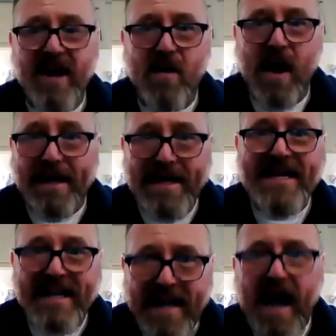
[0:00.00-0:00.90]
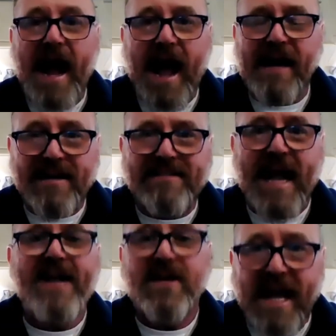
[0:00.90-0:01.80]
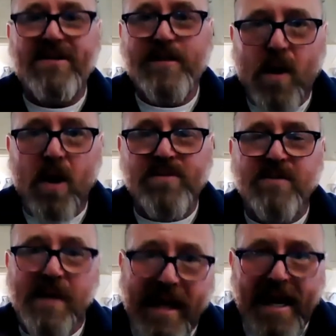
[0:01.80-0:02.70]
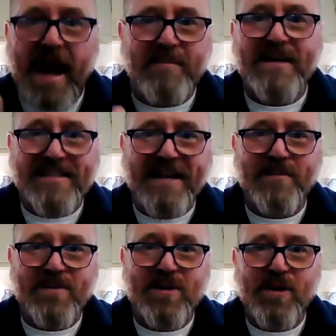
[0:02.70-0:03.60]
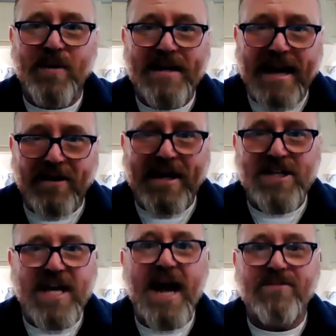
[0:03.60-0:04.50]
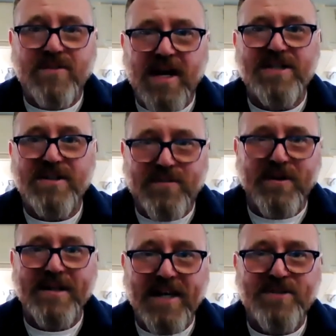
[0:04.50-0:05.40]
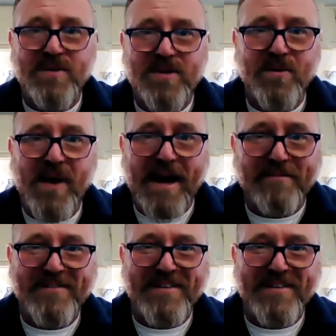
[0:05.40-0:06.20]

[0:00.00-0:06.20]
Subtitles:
know what, Daniel gave these poems to me, and I'm going to give them to you, and it'll get you out of Dutch if you're in Dutch with your wife.